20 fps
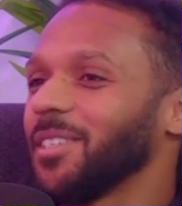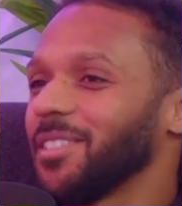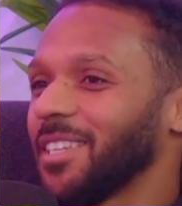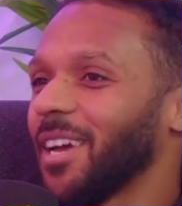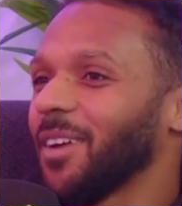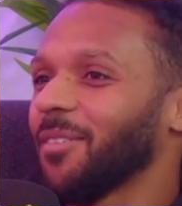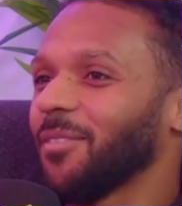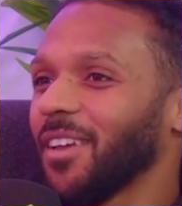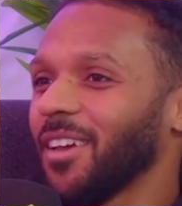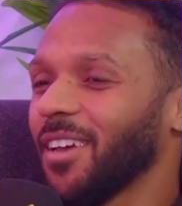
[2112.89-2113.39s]
So they
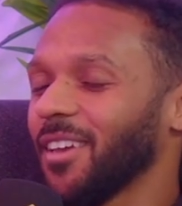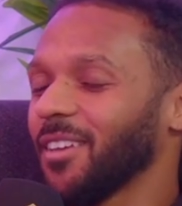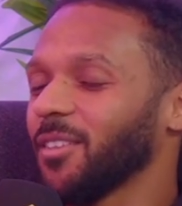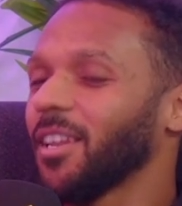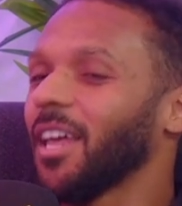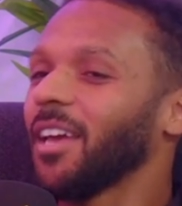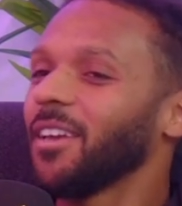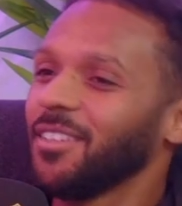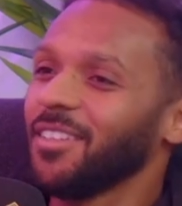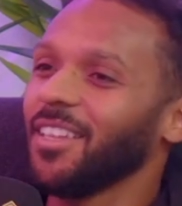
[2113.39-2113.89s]
have like
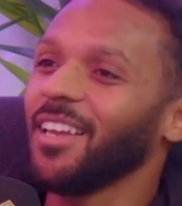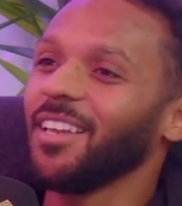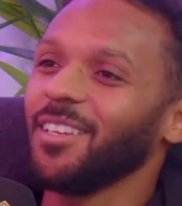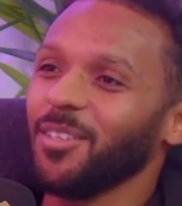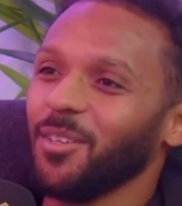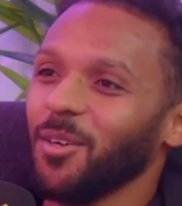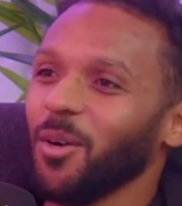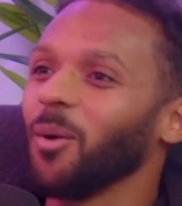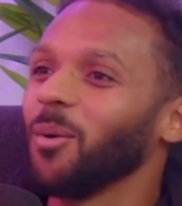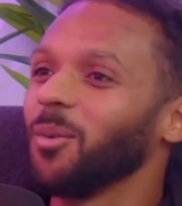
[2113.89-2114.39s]
your daily
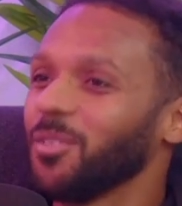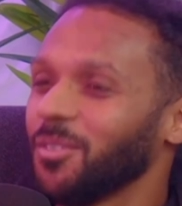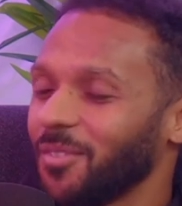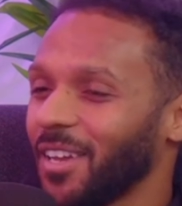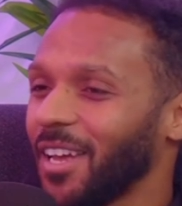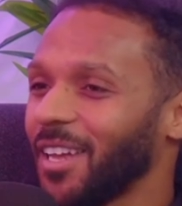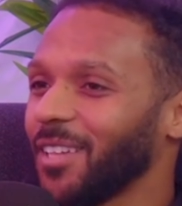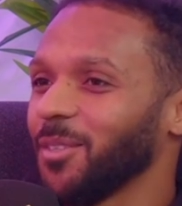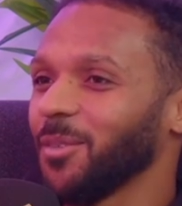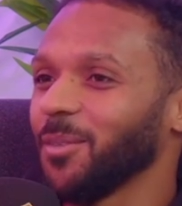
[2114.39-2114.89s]
goals of
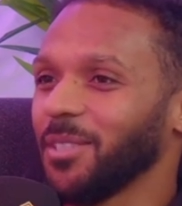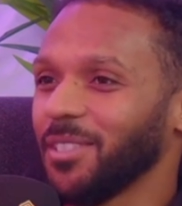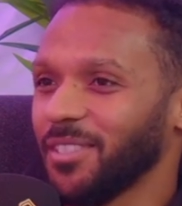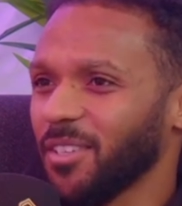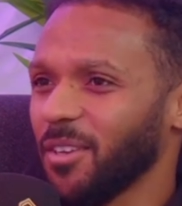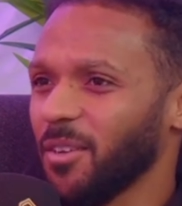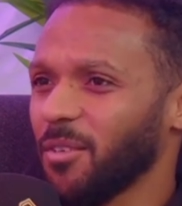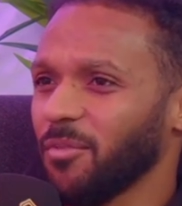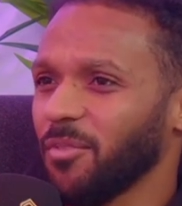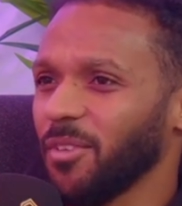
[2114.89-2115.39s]
like doing
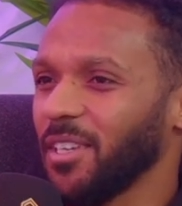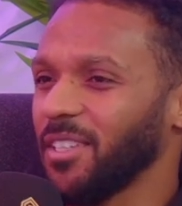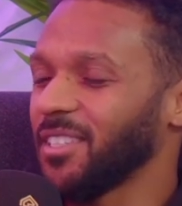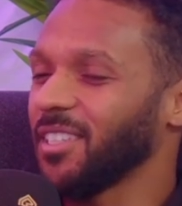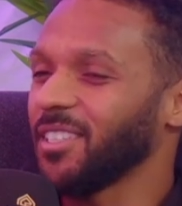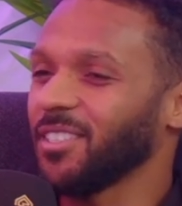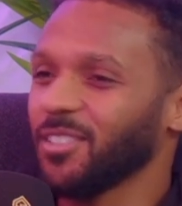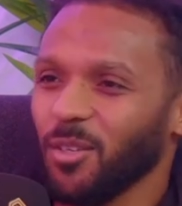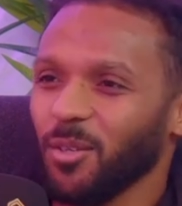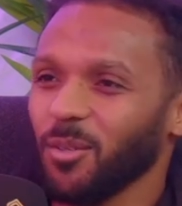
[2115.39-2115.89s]
certain things, and
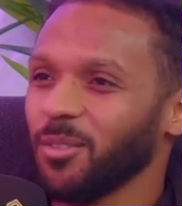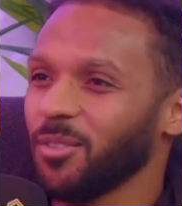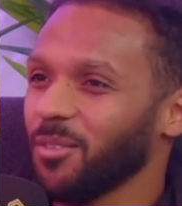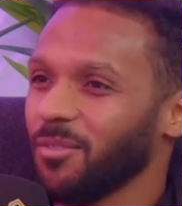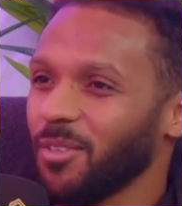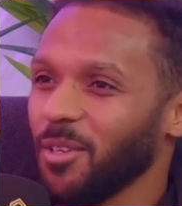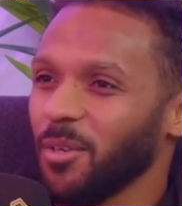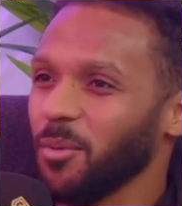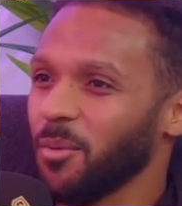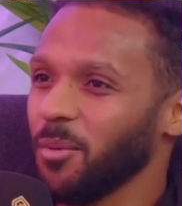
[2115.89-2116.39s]
there's loads of
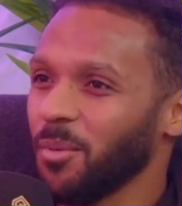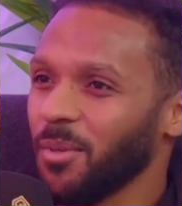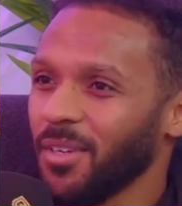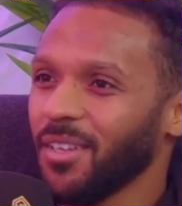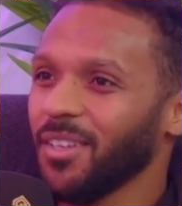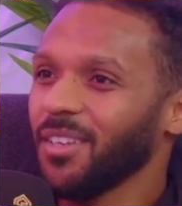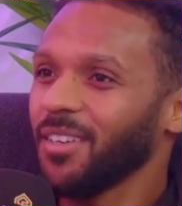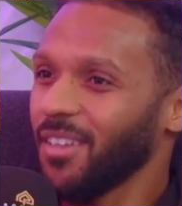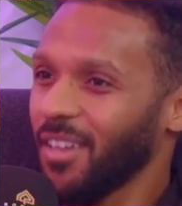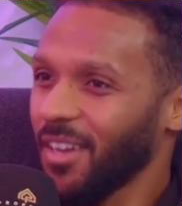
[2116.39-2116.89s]
little,
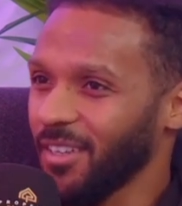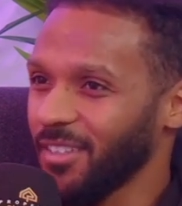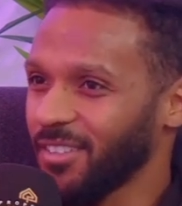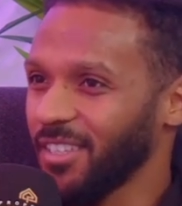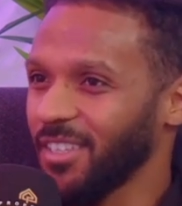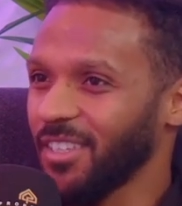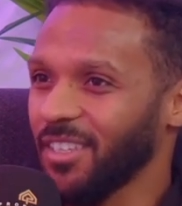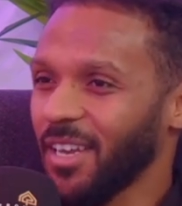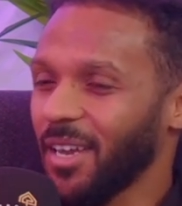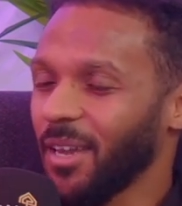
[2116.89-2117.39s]
like you
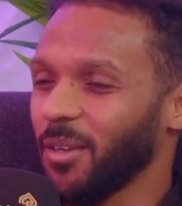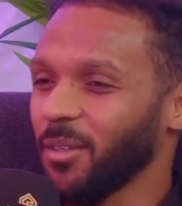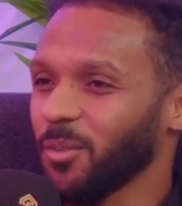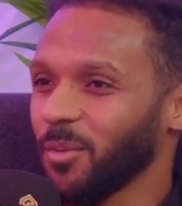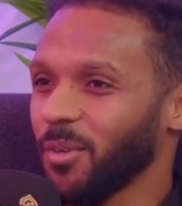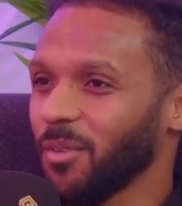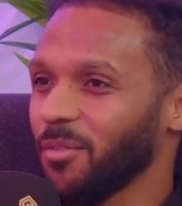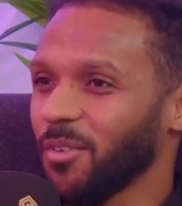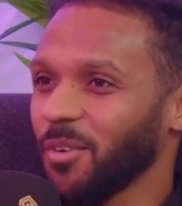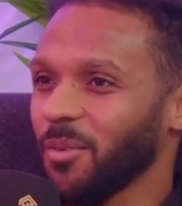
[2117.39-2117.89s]
said, games,
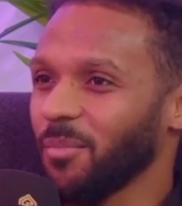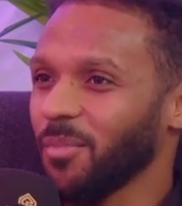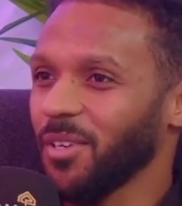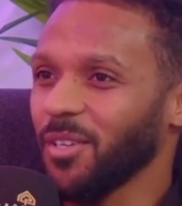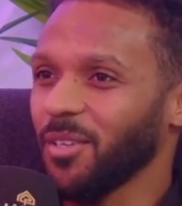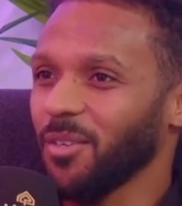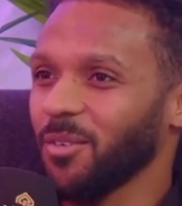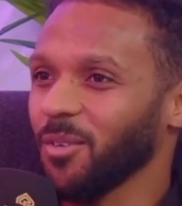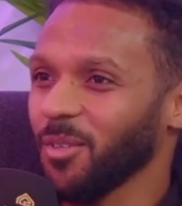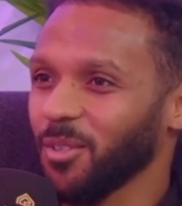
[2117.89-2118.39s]
whether it
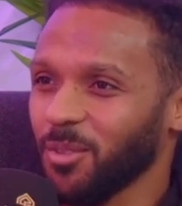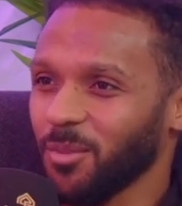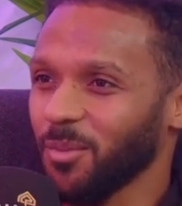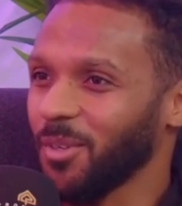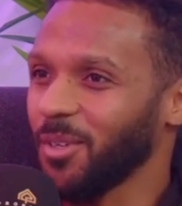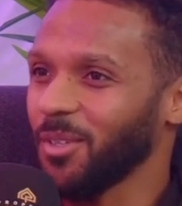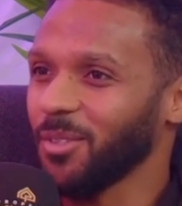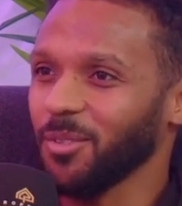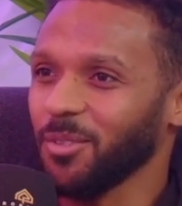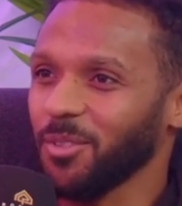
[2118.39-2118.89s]
be
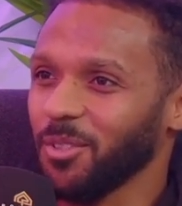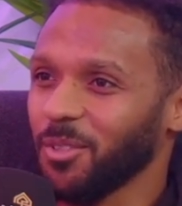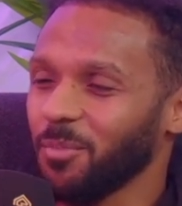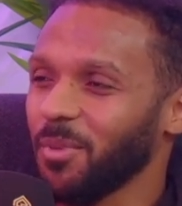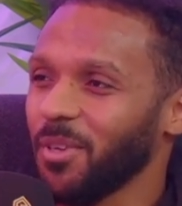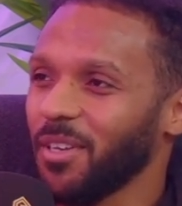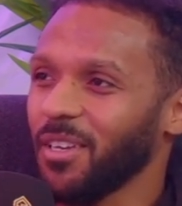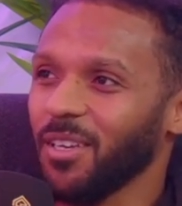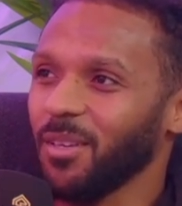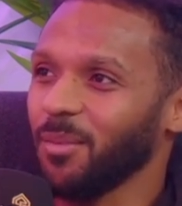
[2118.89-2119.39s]
crosswords or just
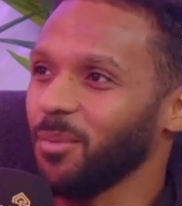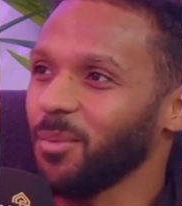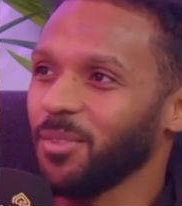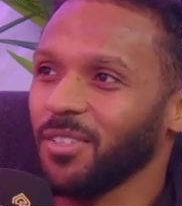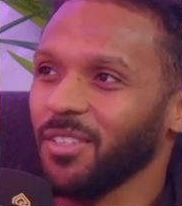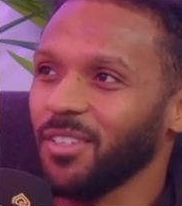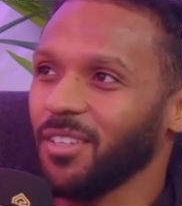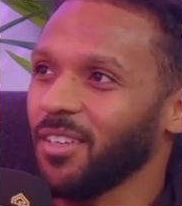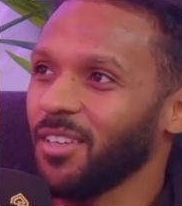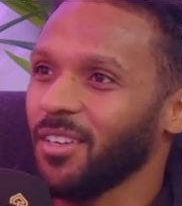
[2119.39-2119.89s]
being able
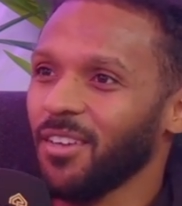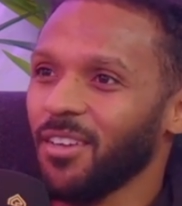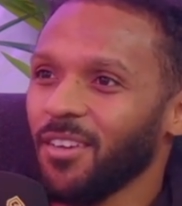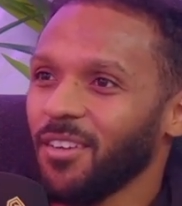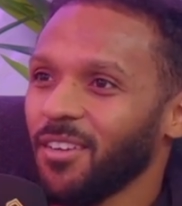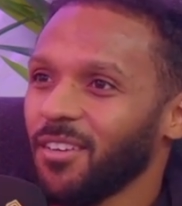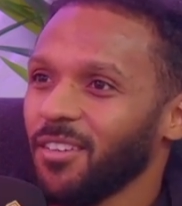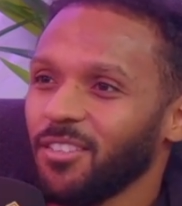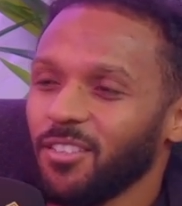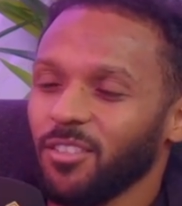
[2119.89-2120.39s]
to
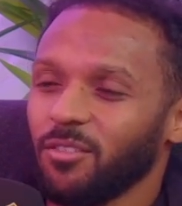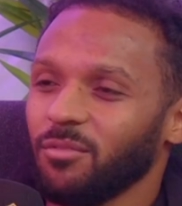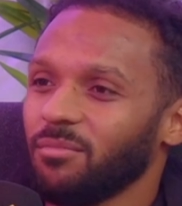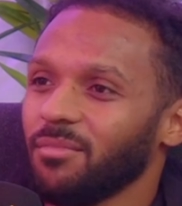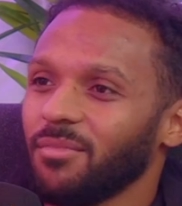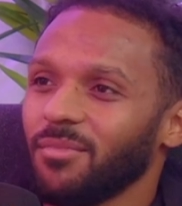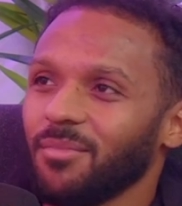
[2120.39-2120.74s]
just,